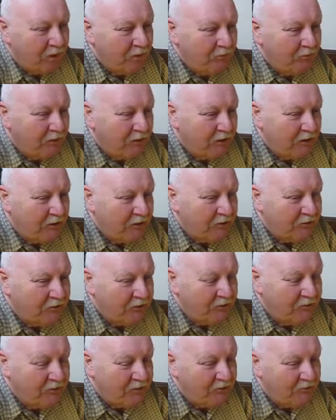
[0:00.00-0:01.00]
But
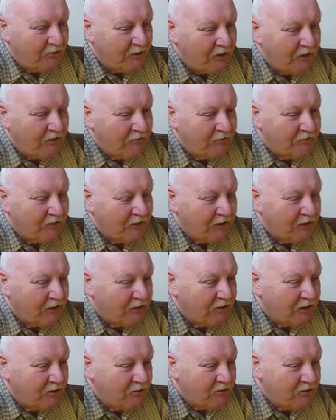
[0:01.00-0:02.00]
since they've left, I
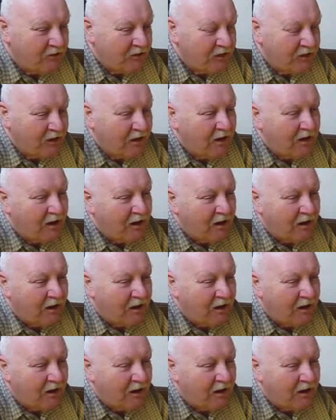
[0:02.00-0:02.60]
can now say